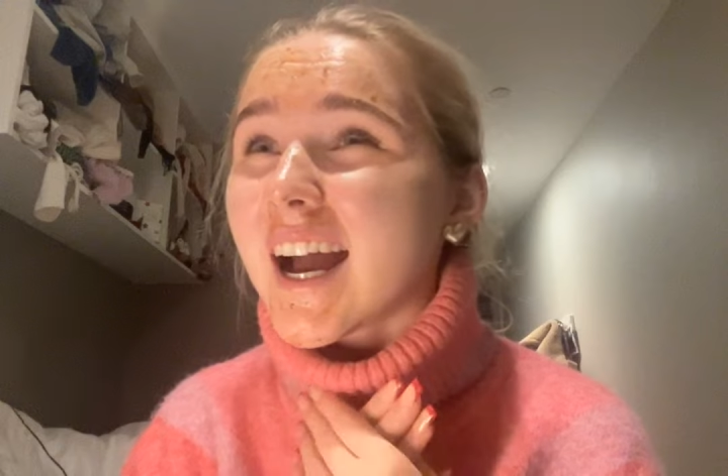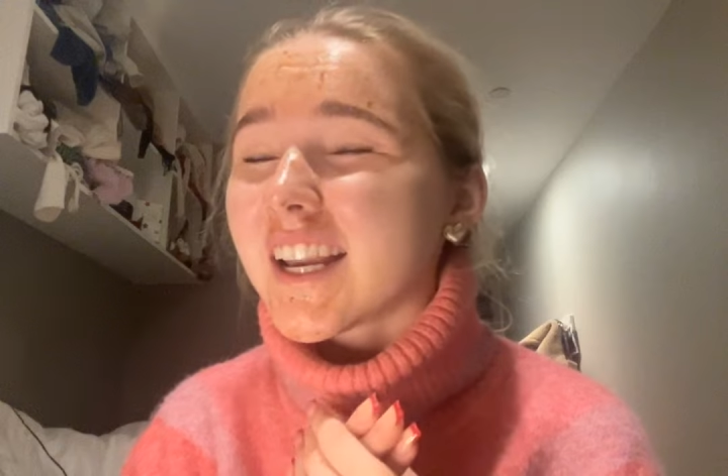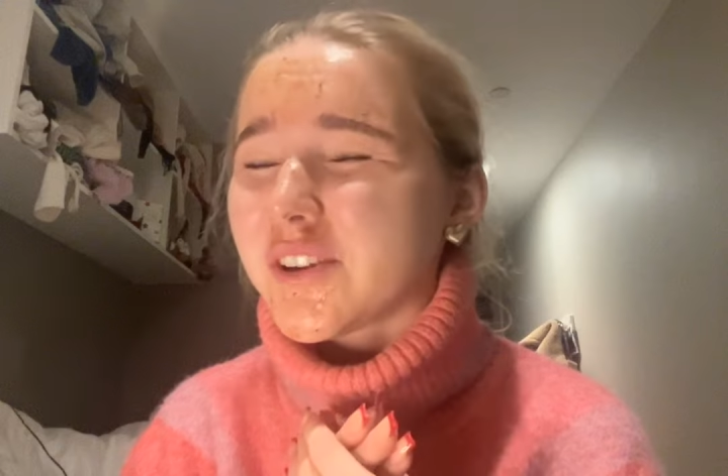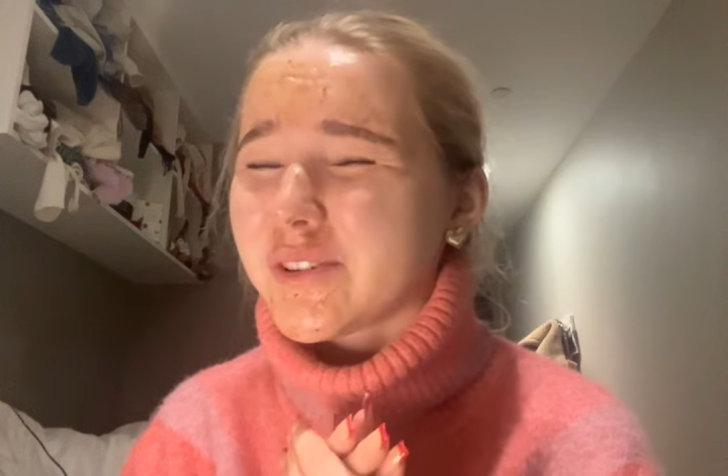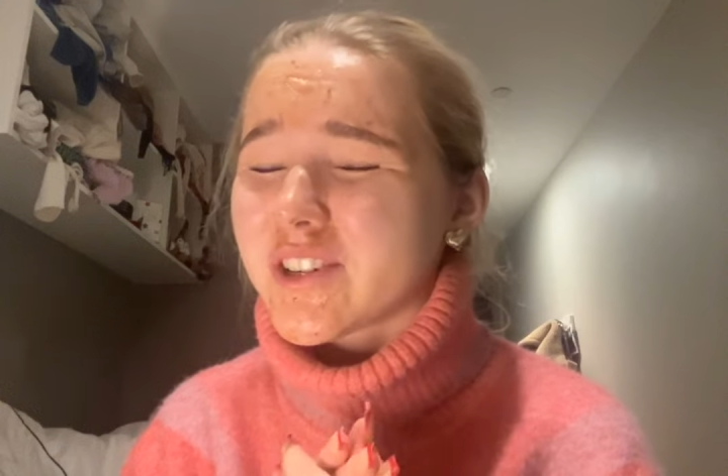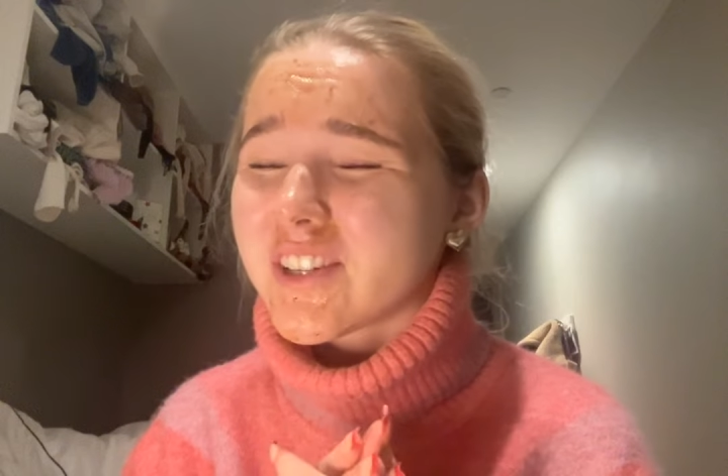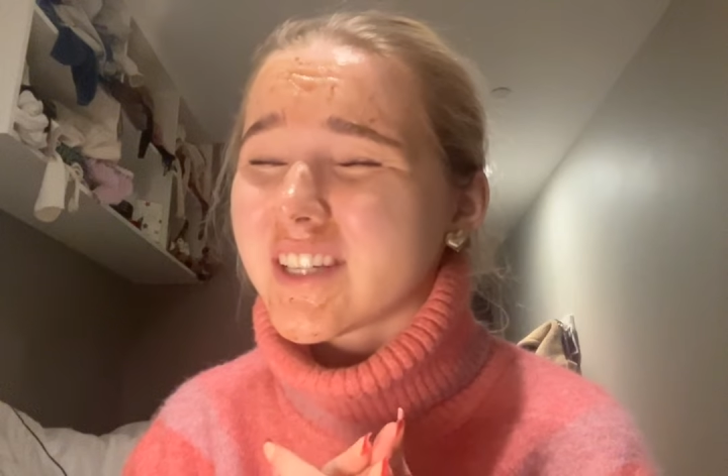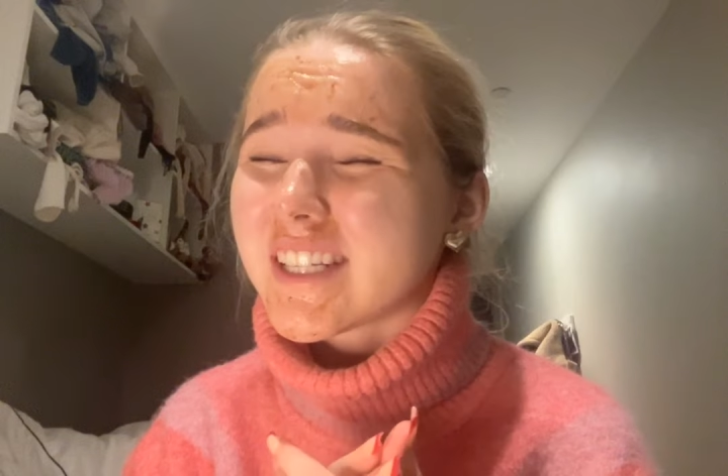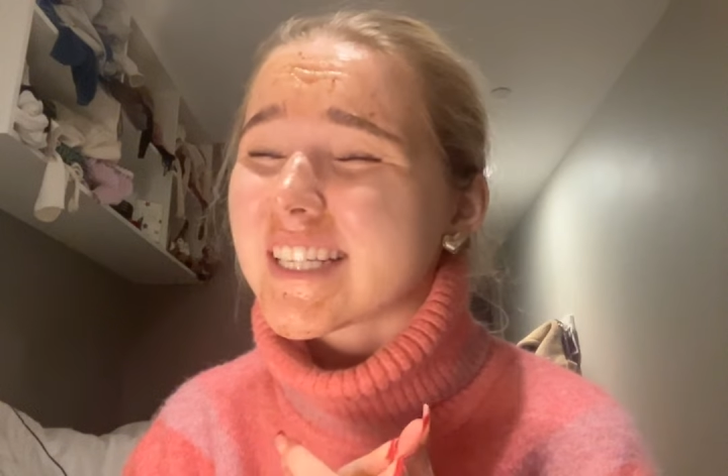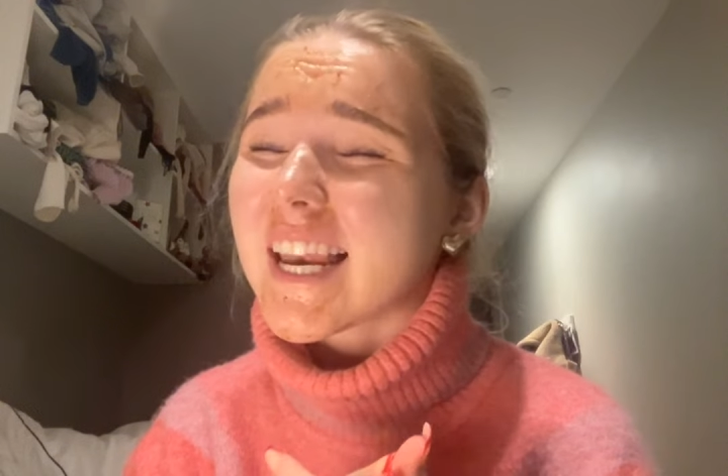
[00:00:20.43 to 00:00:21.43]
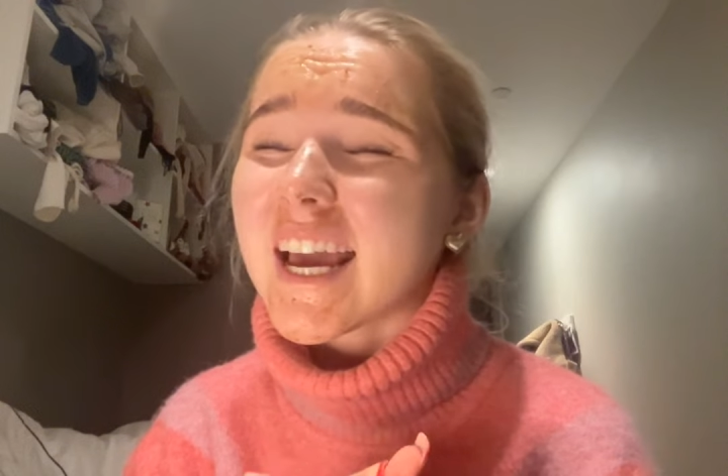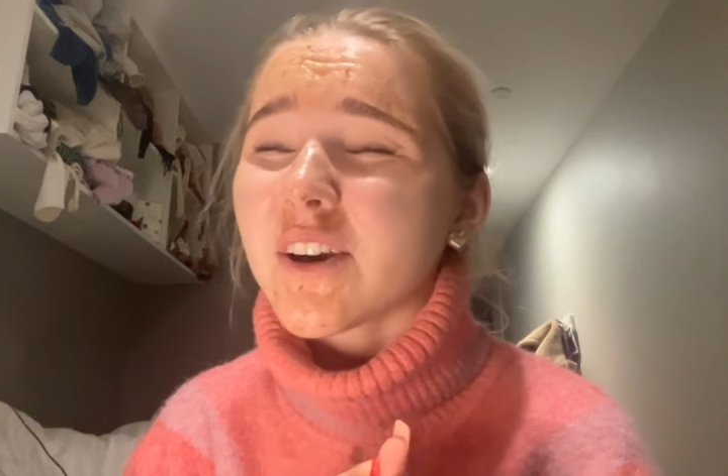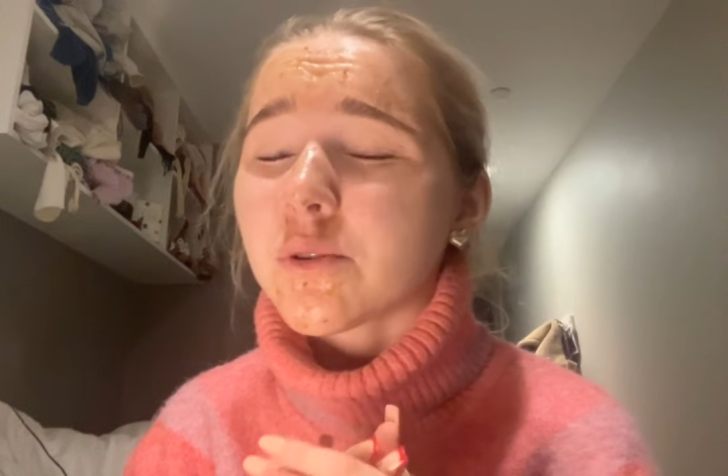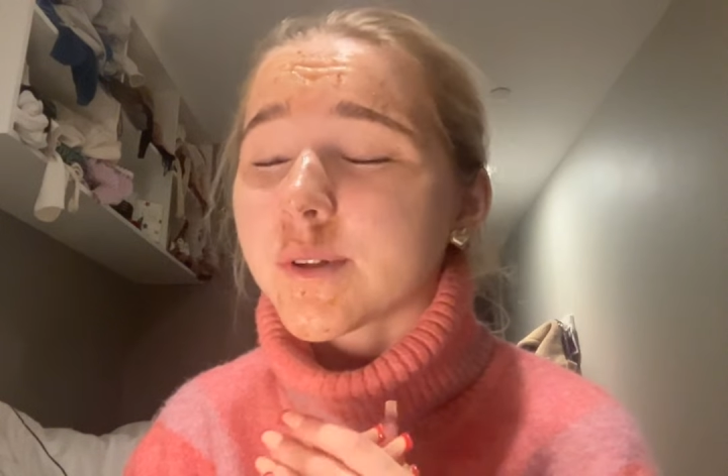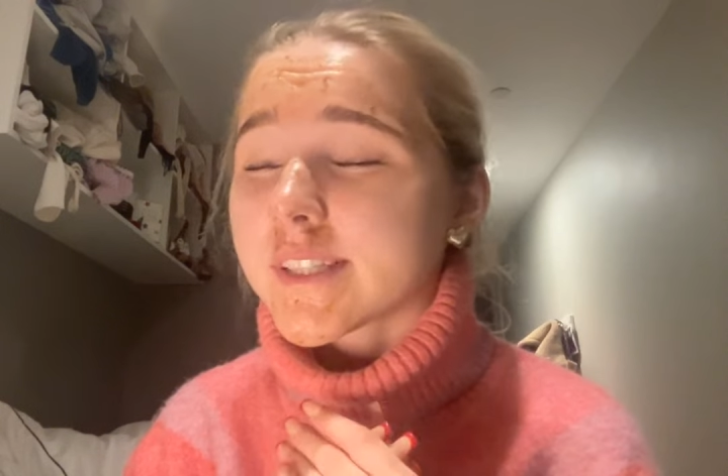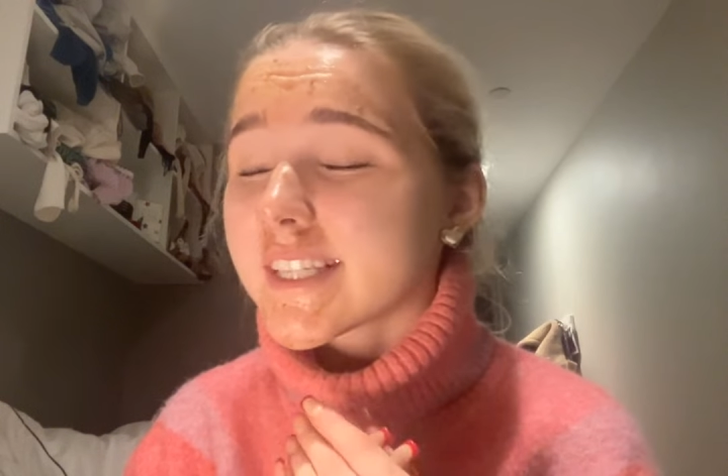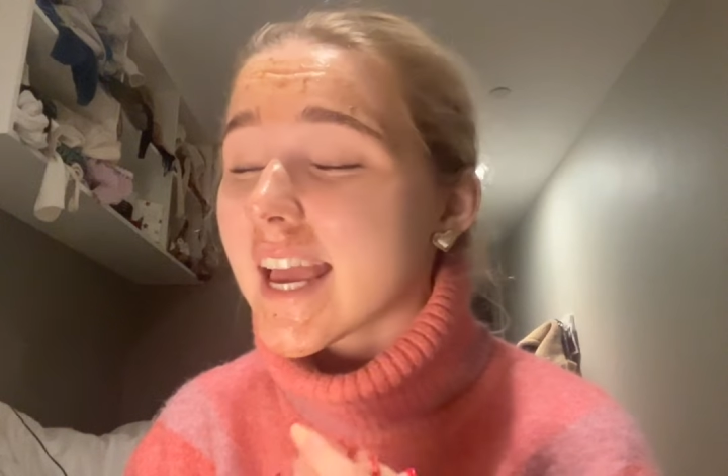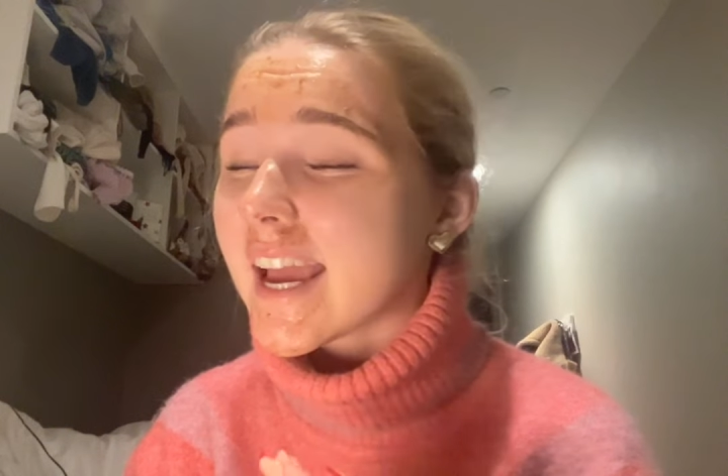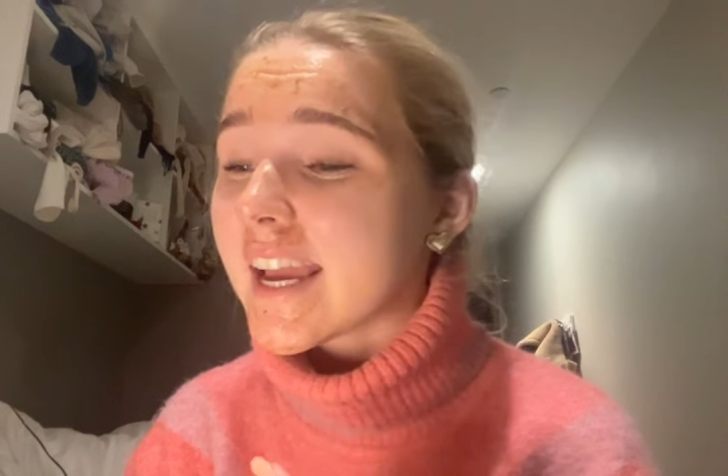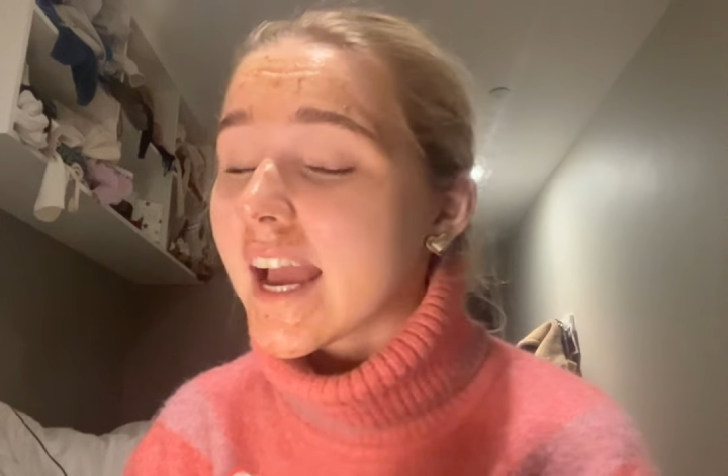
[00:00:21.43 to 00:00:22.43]
and you just slay all
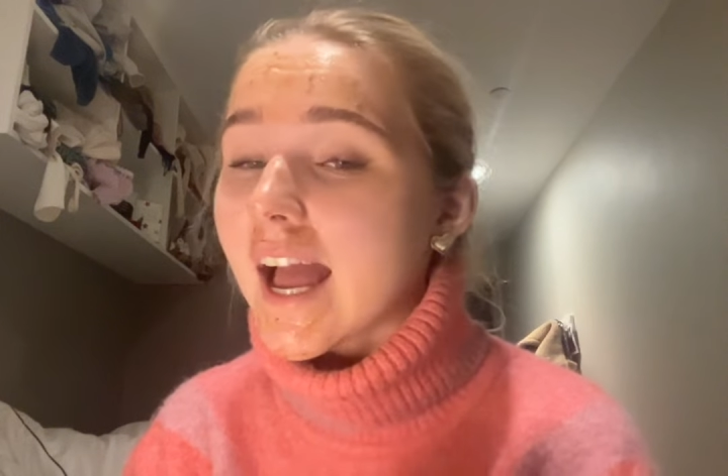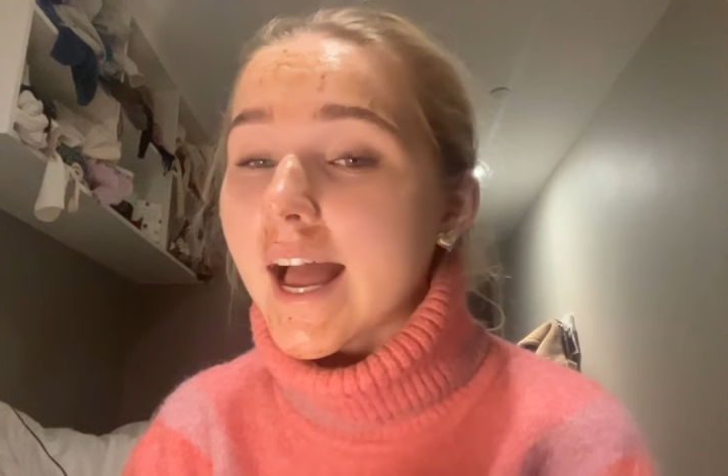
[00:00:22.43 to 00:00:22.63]
day.